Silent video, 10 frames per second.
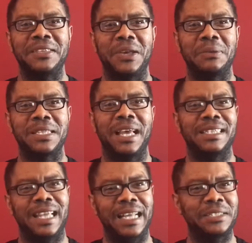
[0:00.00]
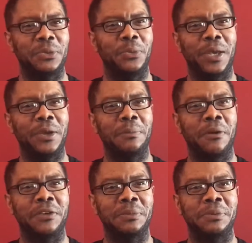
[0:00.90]
So I was like, that's a weird
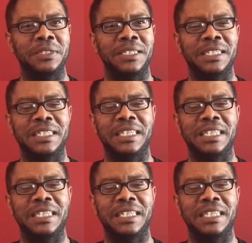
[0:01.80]
part to put in this.